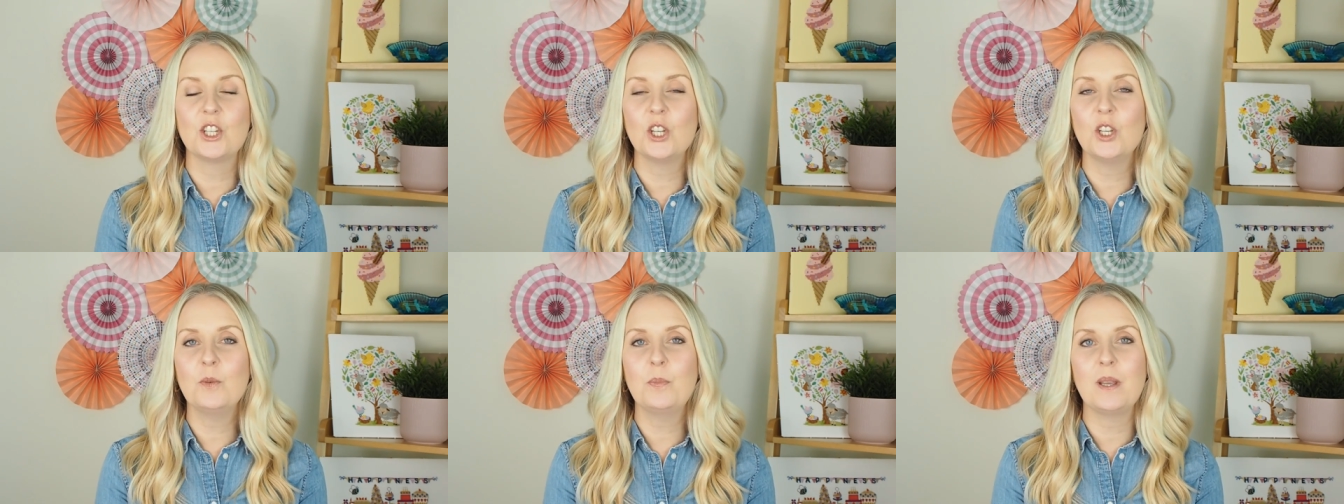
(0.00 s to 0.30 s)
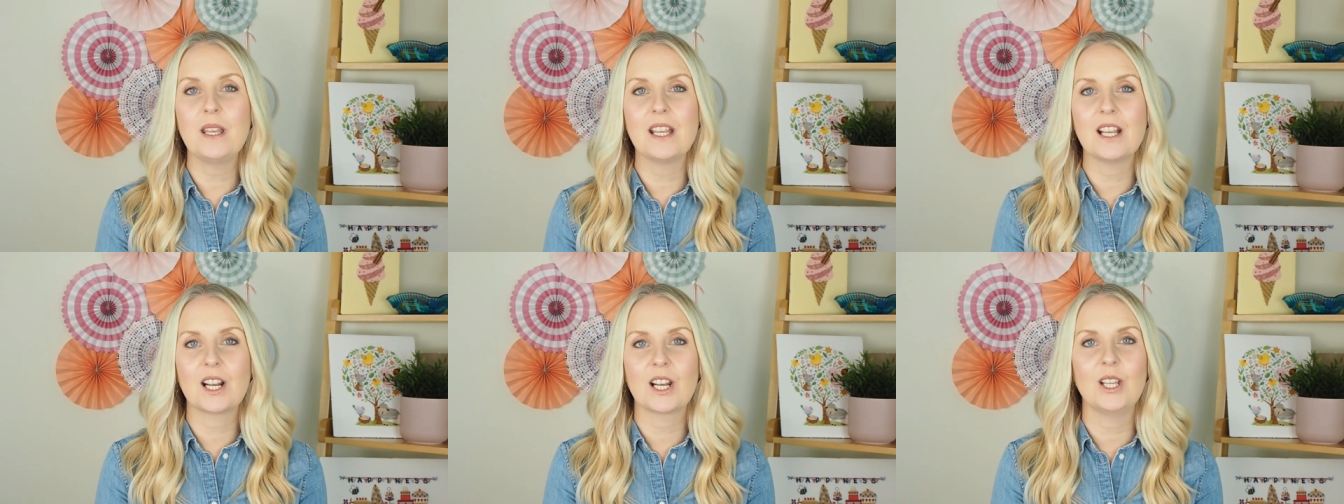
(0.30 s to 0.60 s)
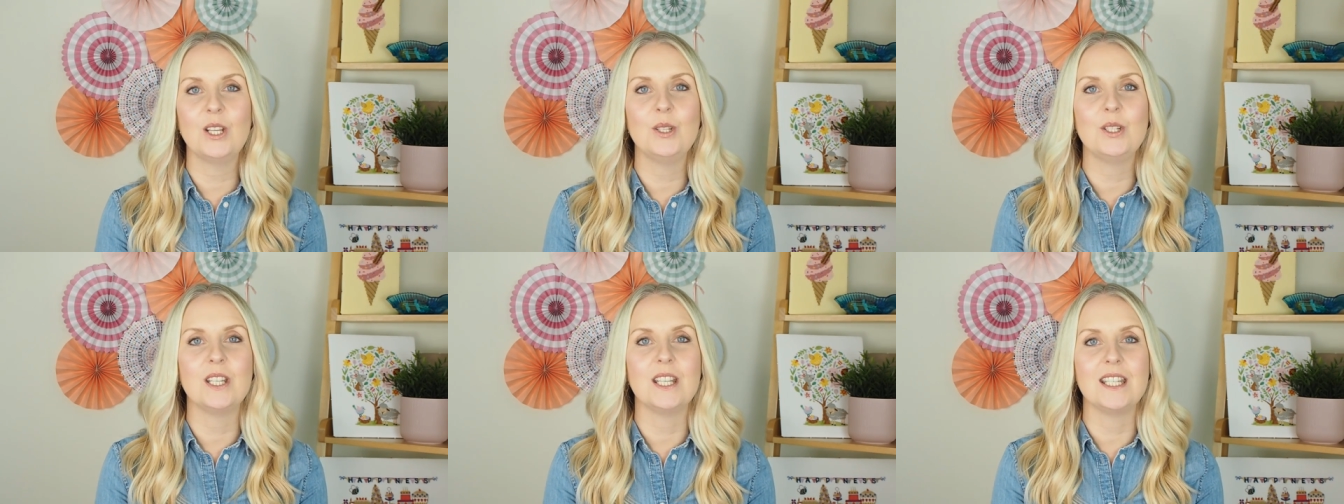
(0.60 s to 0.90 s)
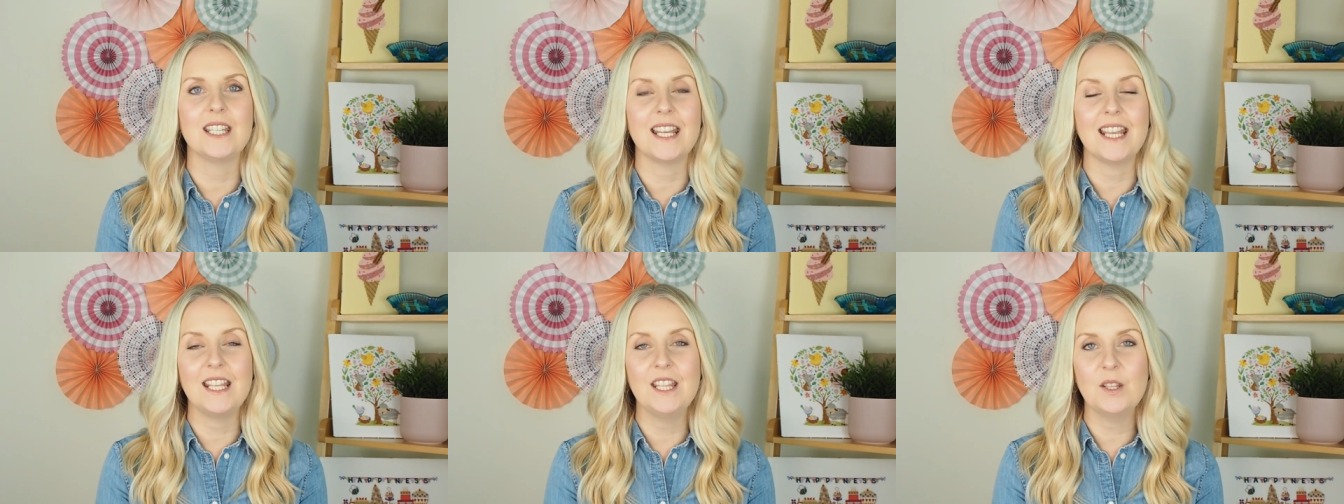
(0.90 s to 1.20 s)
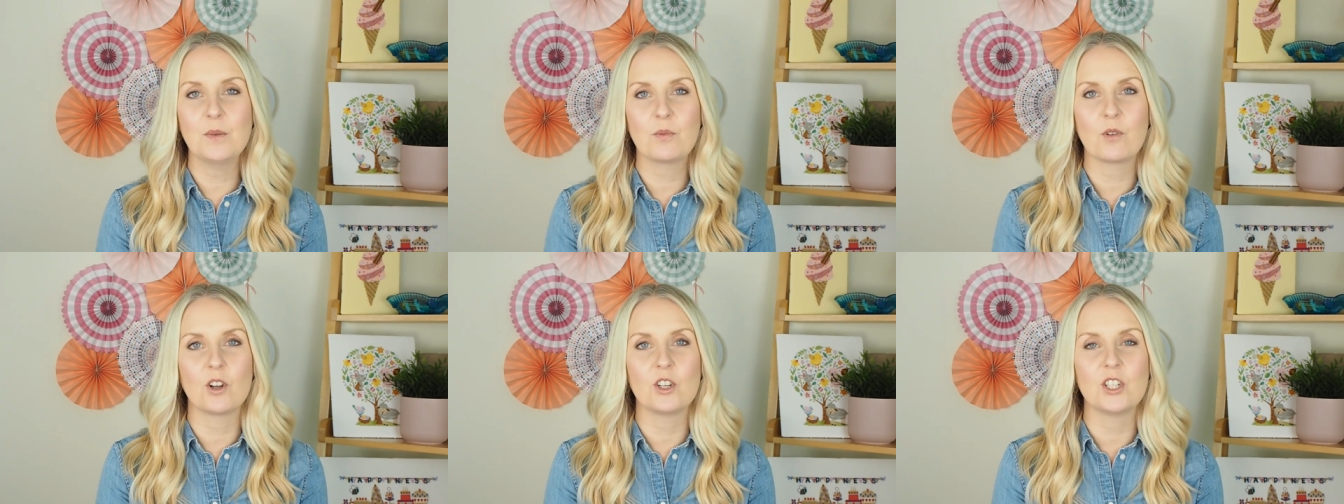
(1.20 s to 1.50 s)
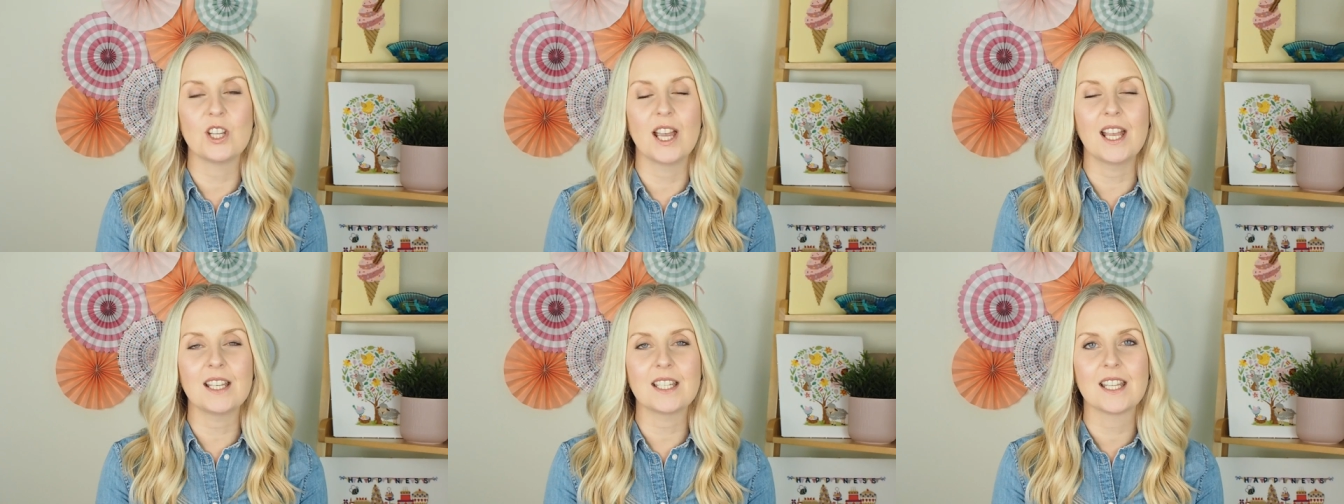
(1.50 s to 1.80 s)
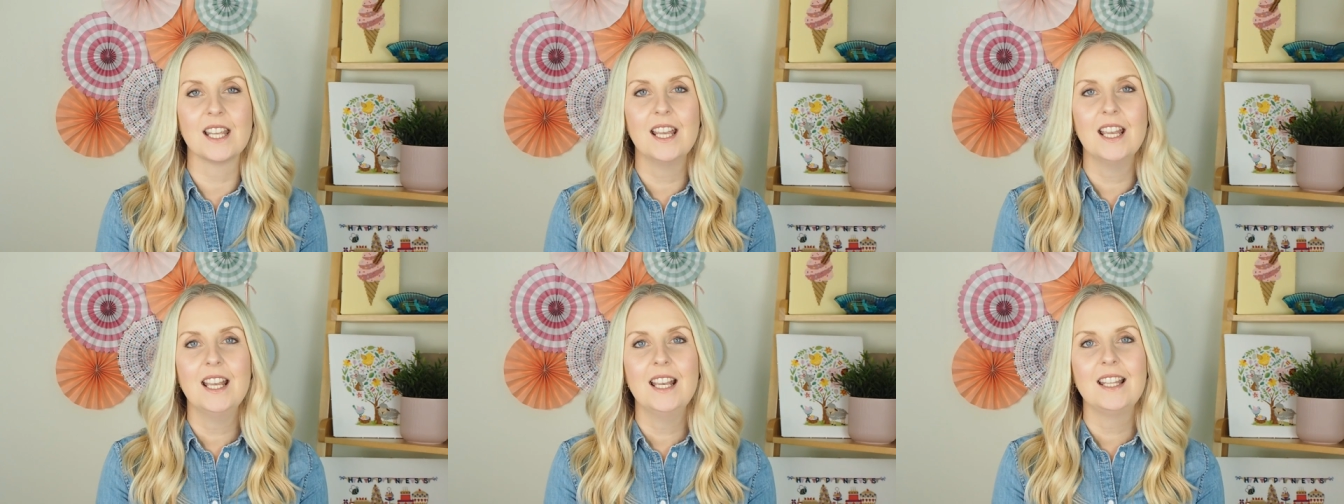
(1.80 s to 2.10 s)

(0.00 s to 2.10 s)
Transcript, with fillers: to be included in the project,